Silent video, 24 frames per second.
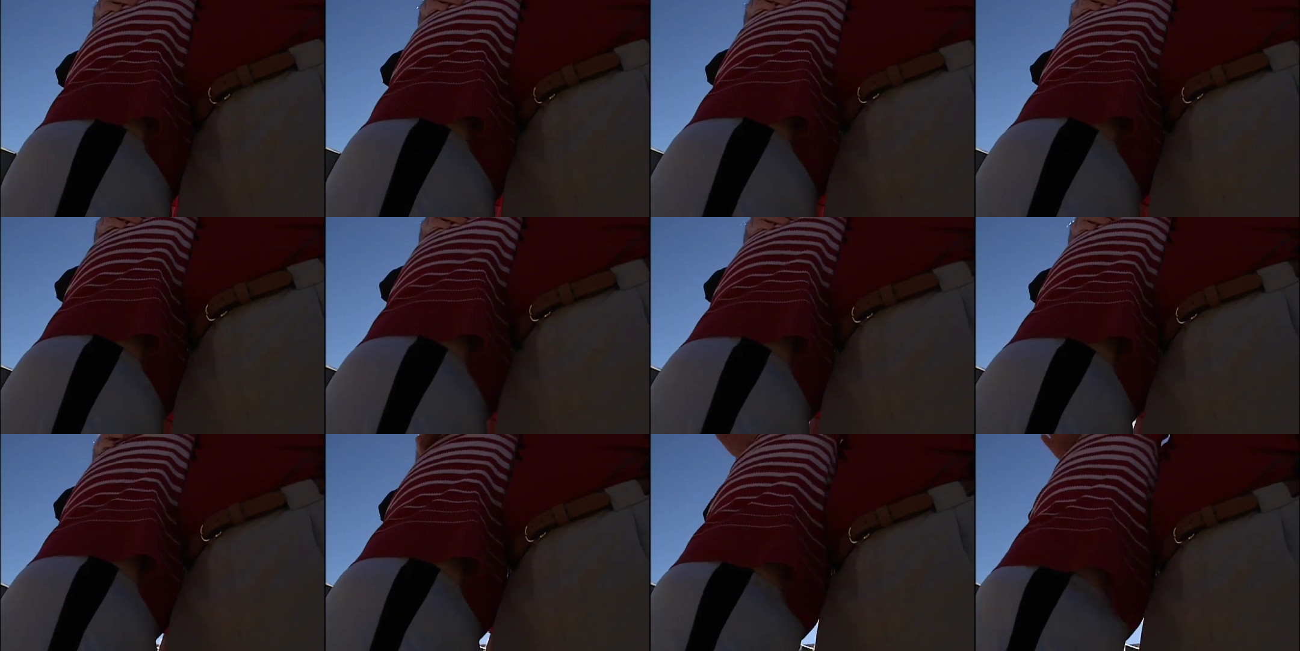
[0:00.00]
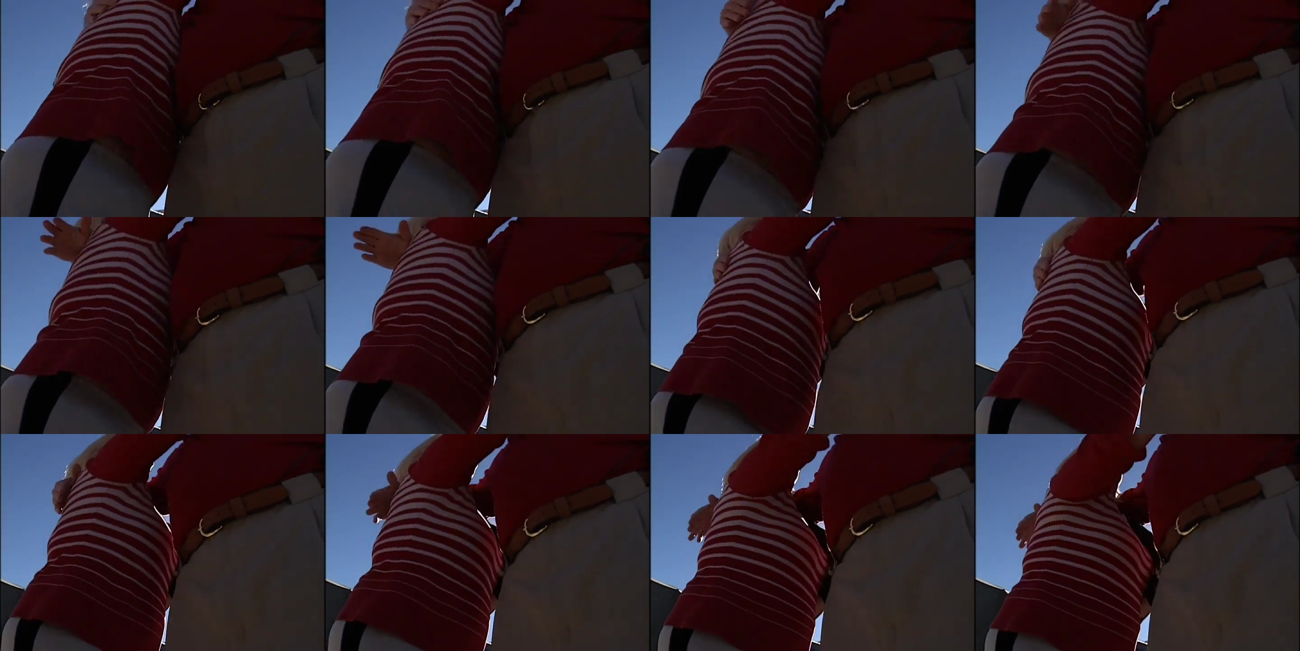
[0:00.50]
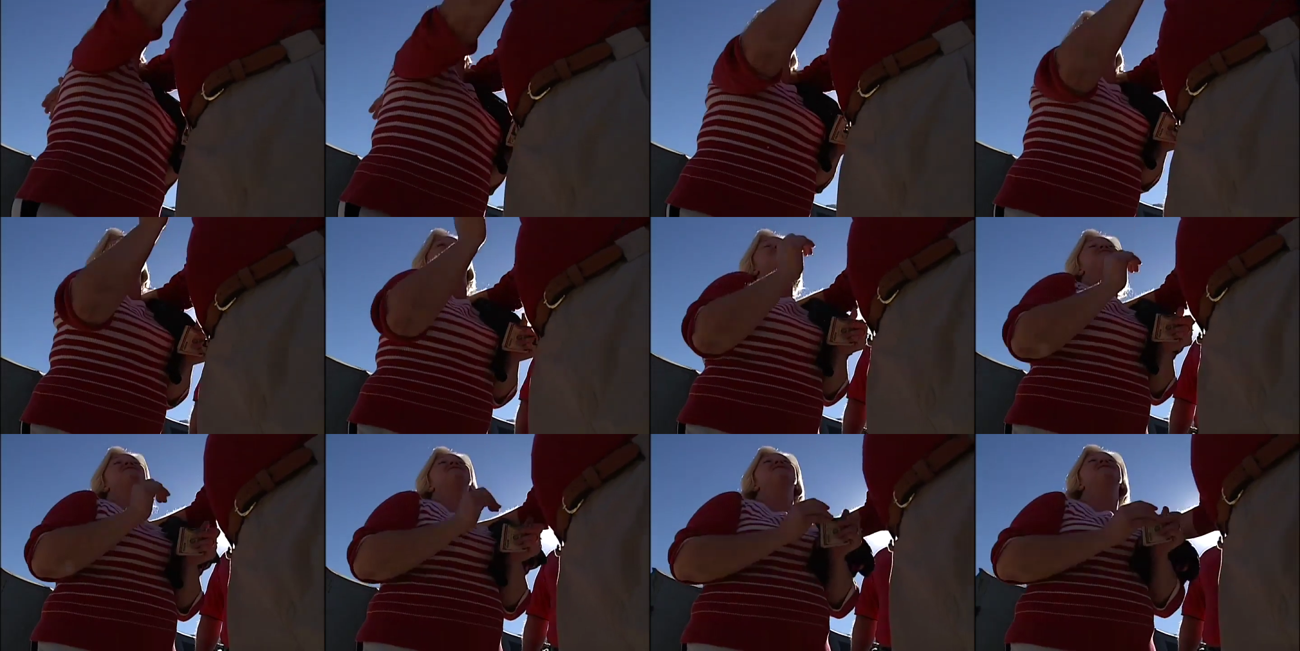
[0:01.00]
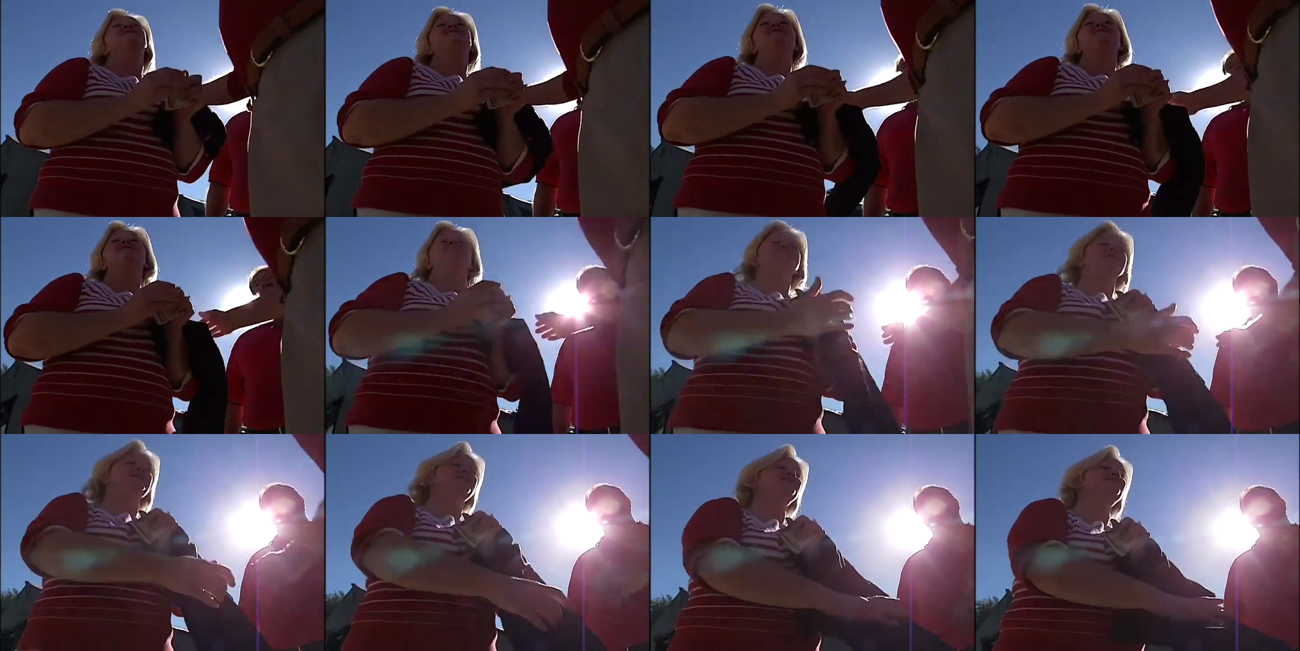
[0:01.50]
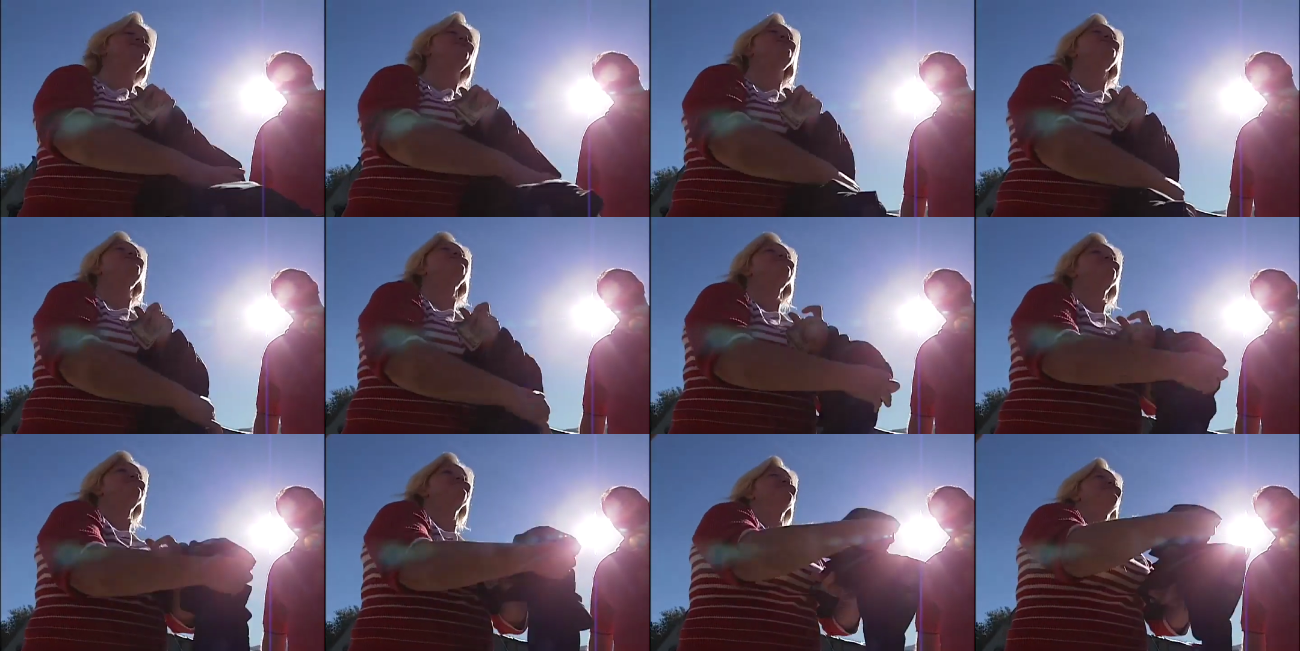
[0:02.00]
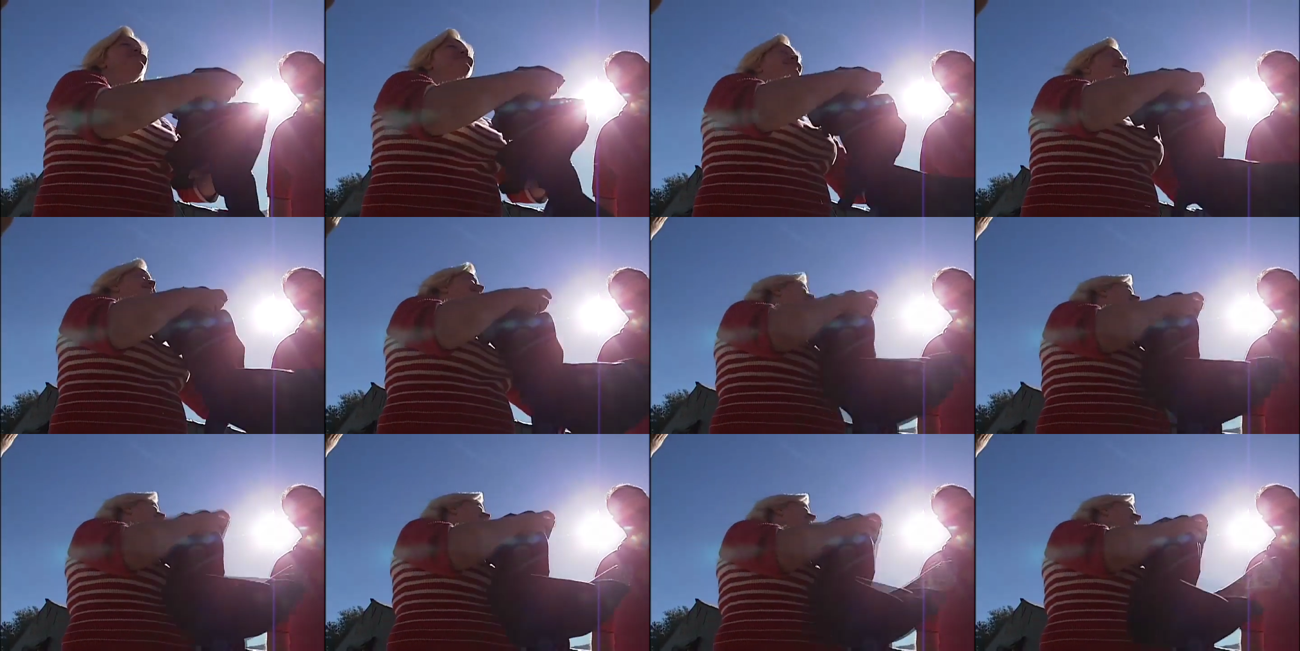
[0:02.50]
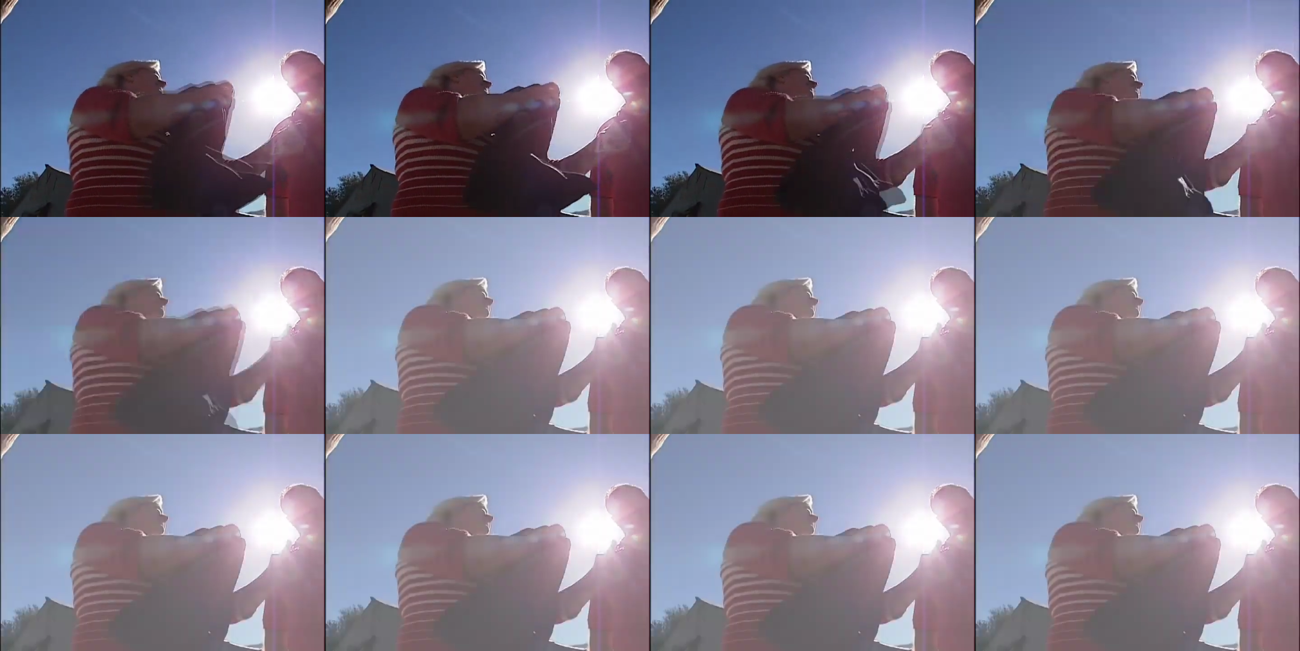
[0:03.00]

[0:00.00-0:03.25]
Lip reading: [unreadable: no face in view]